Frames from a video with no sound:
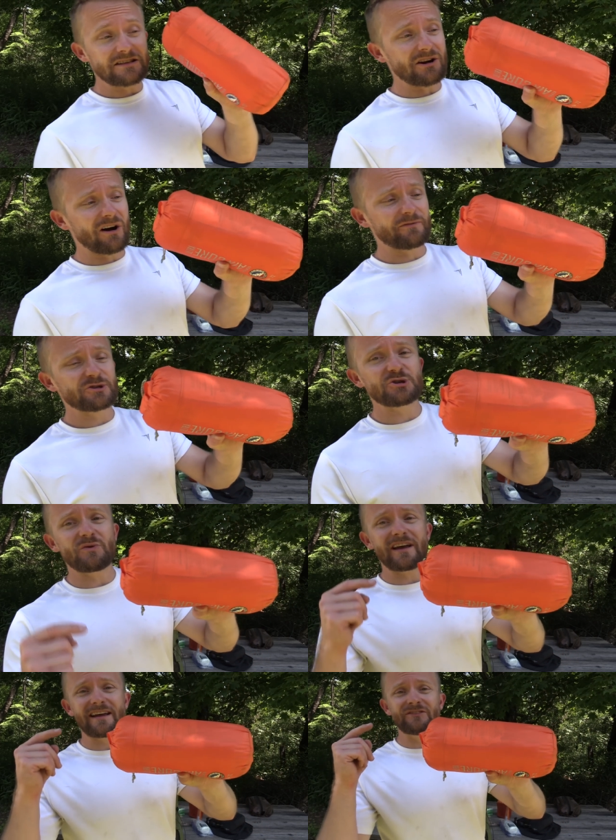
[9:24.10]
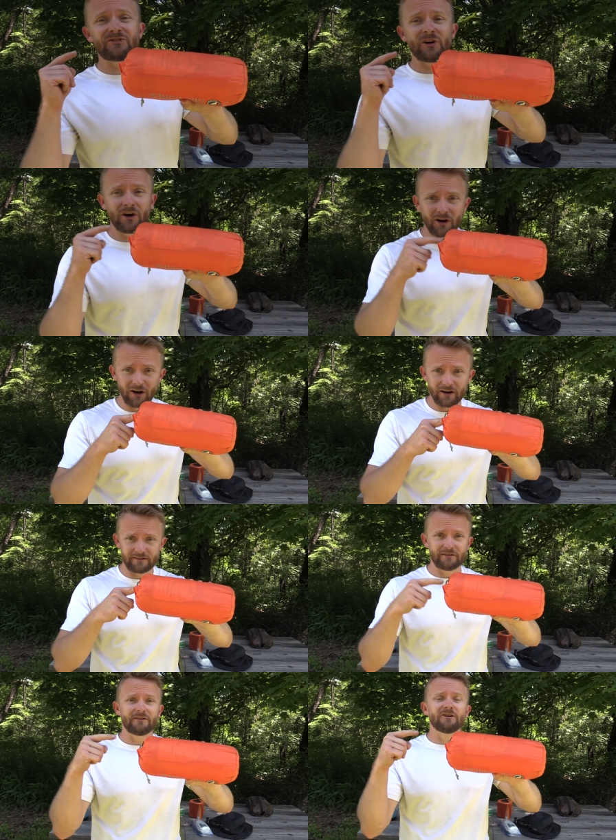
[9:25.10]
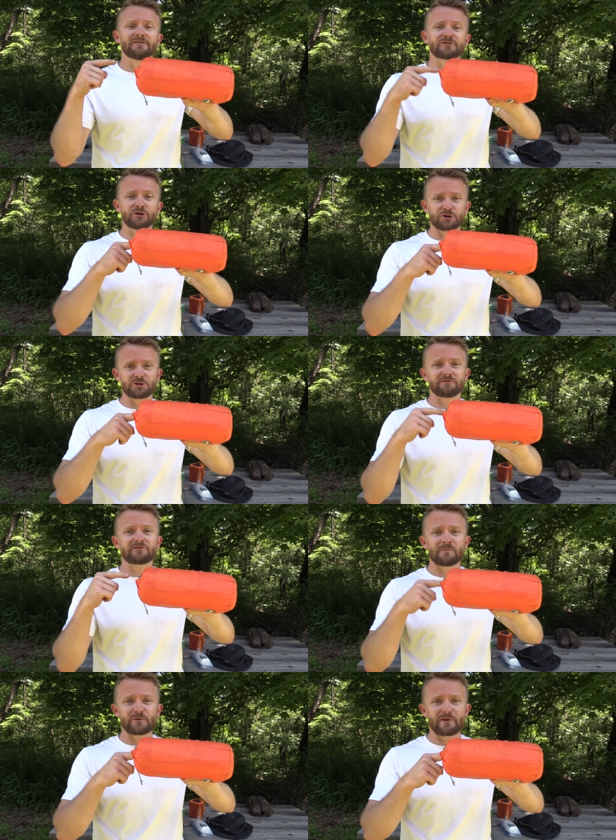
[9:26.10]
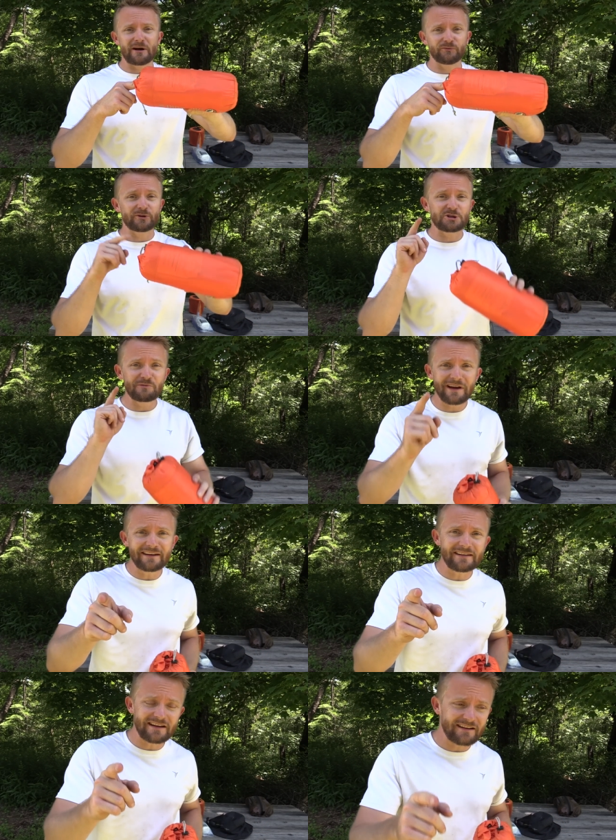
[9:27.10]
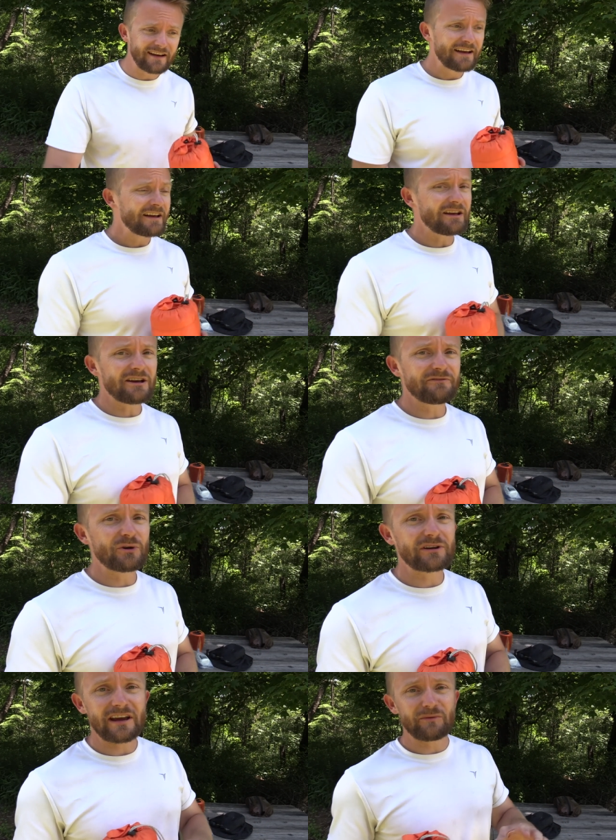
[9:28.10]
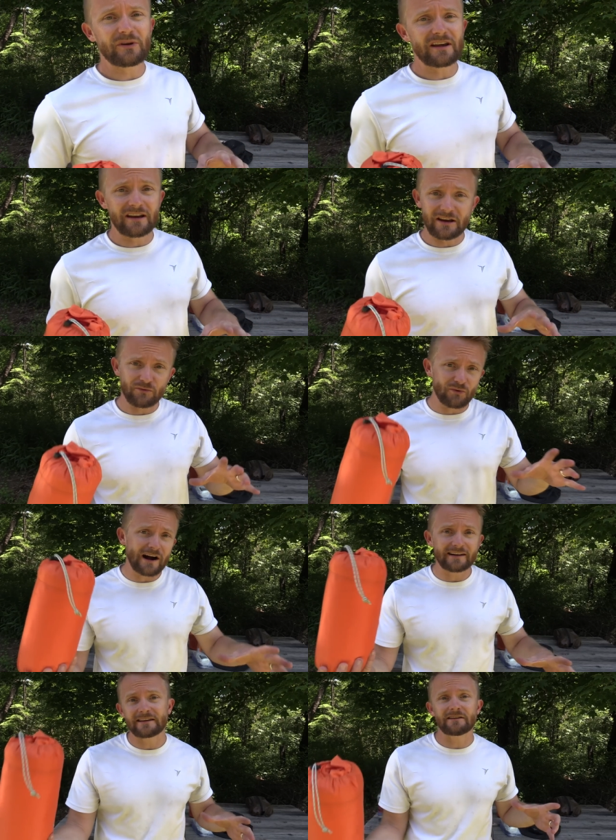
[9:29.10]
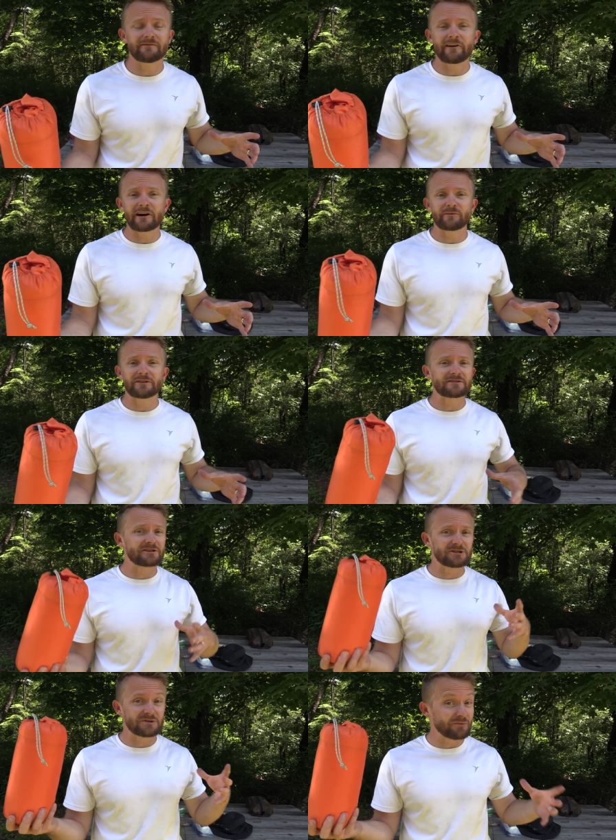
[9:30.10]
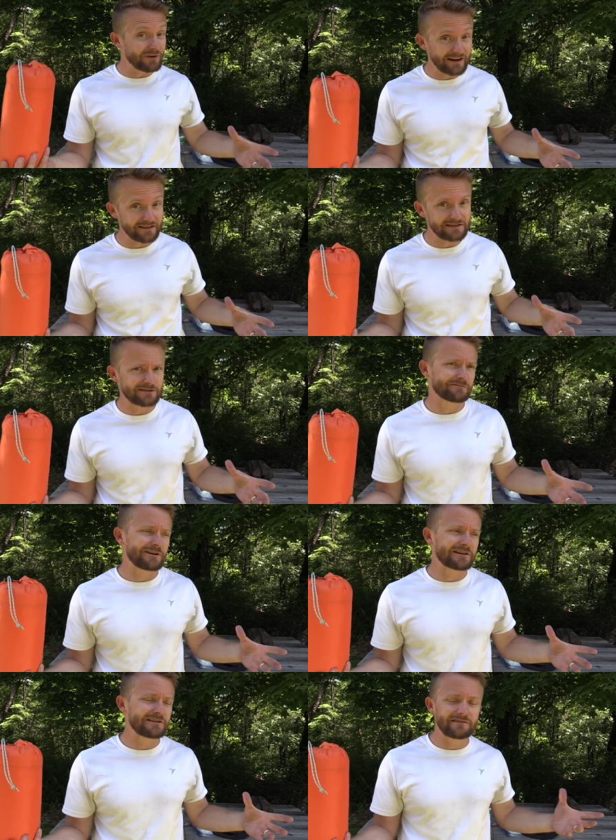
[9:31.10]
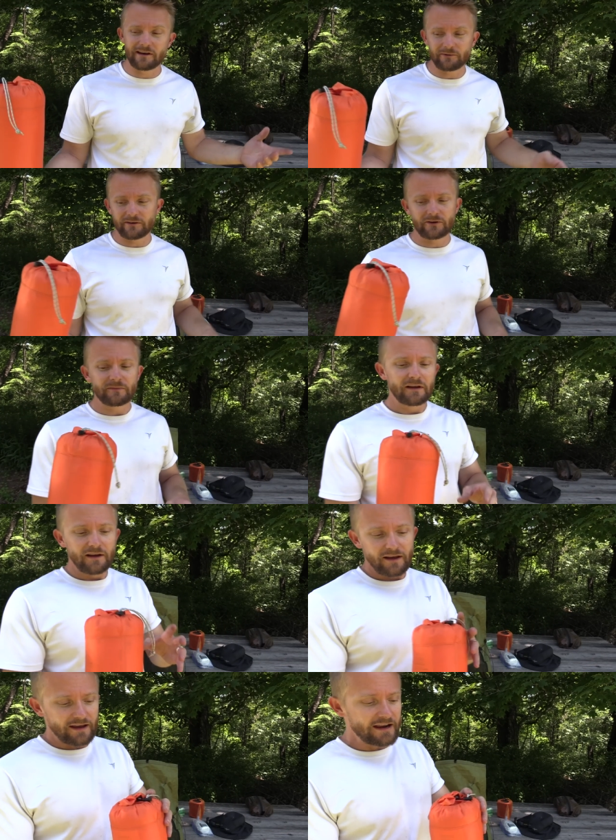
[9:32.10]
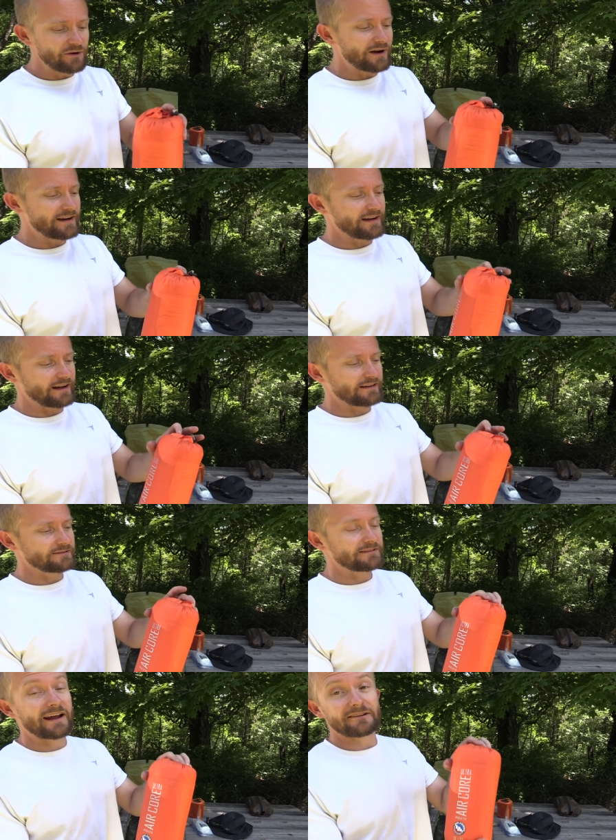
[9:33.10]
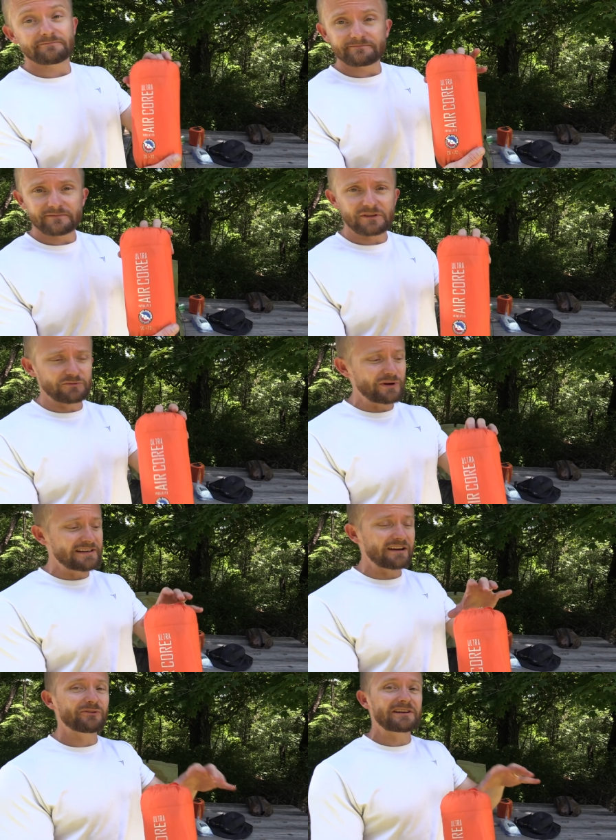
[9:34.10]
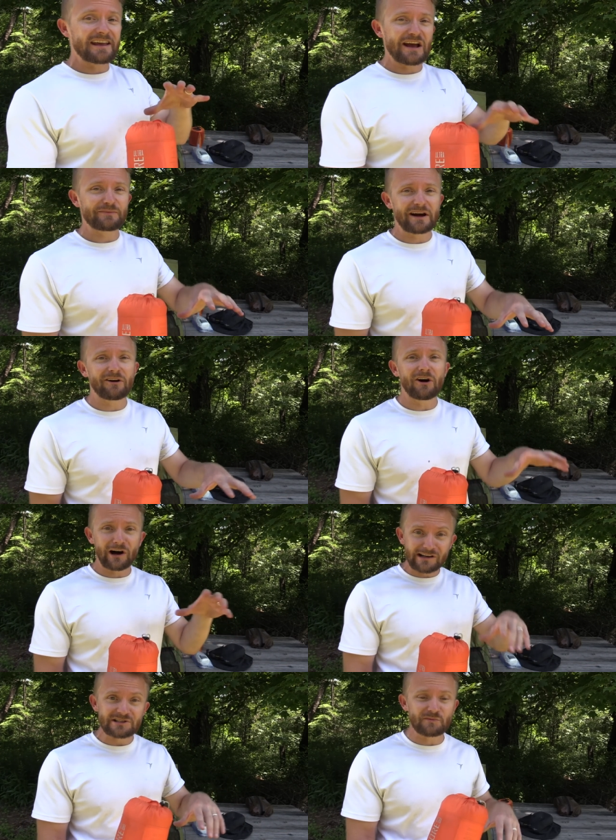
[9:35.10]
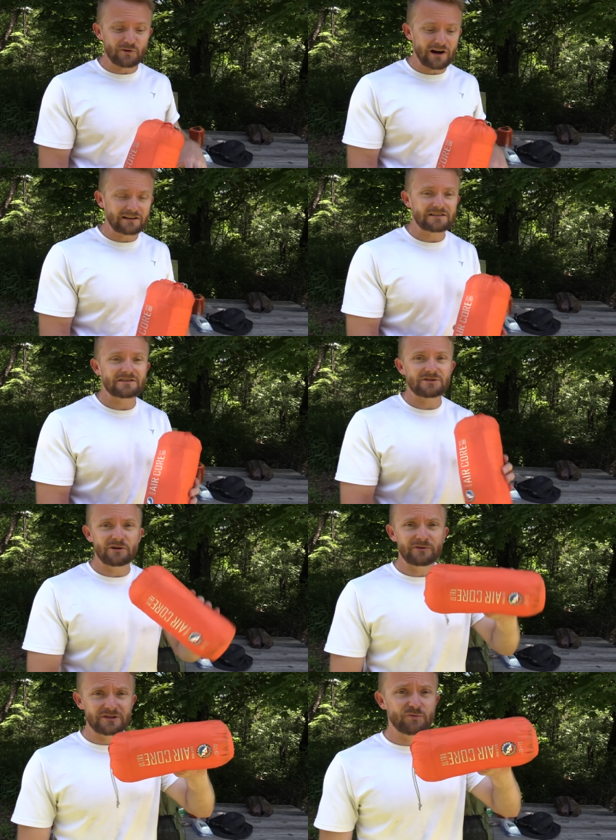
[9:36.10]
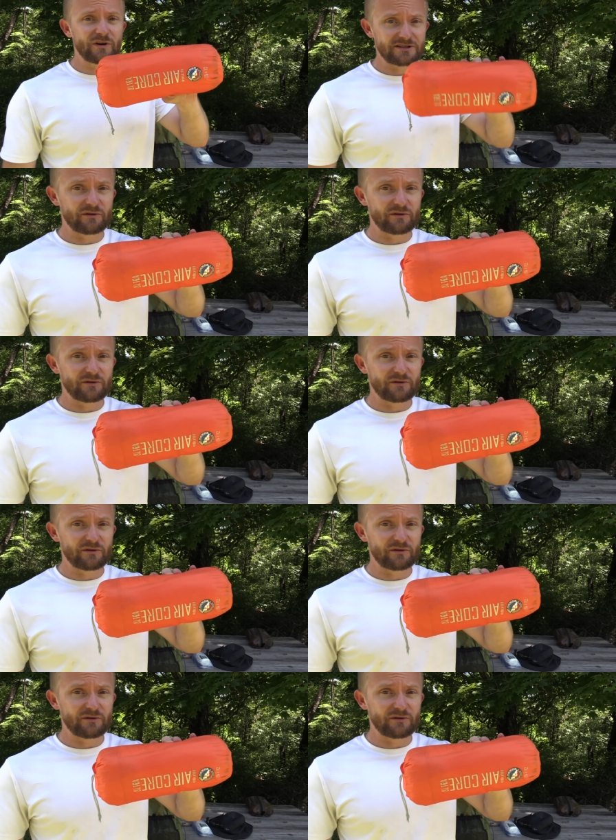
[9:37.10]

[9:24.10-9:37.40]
This offers you a ton of cushion from the ground, which you may need if you're camping in a rocky environment, such as the Rockies. Rocky, whatever. Anyway, yeah, we definitely camped out on some rocks, so this was